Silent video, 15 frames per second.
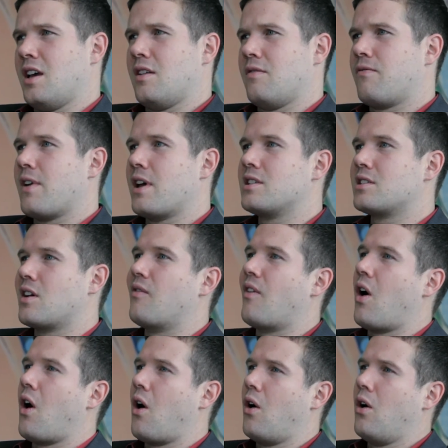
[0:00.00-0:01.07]
in face
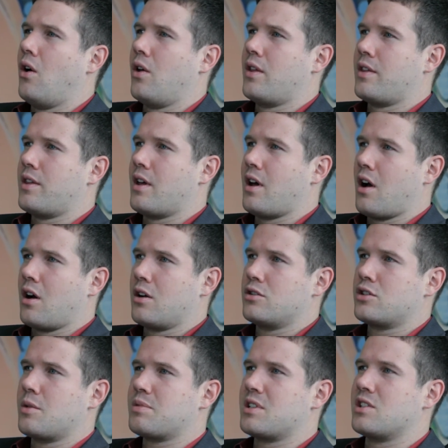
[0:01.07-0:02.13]
of all the
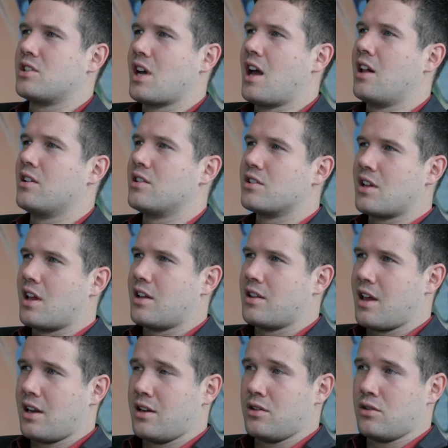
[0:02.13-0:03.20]
hardships and challenge
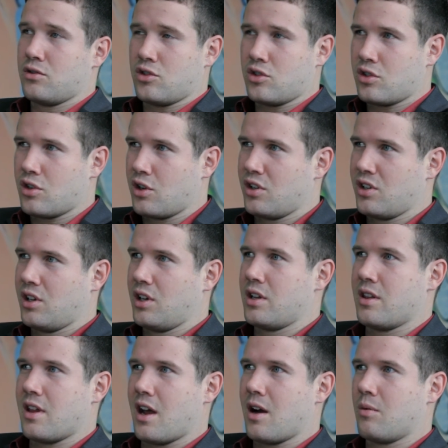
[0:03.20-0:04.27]
that is
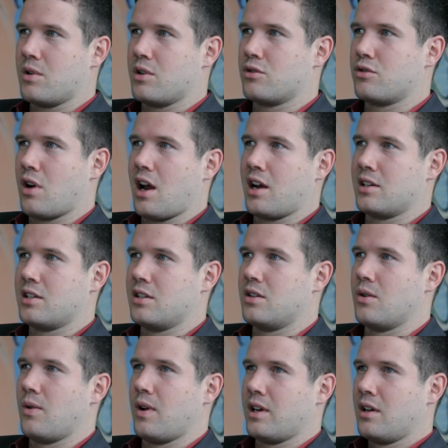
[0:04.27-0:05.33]
certainly there when you're trying to
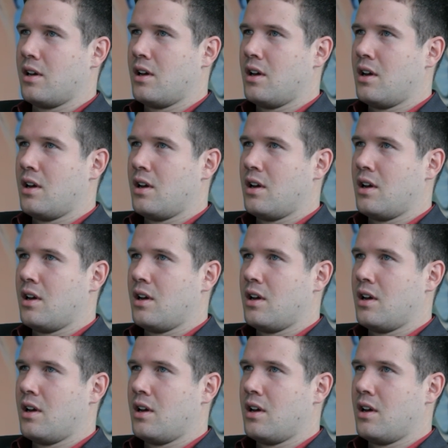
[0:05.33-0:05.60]
do it.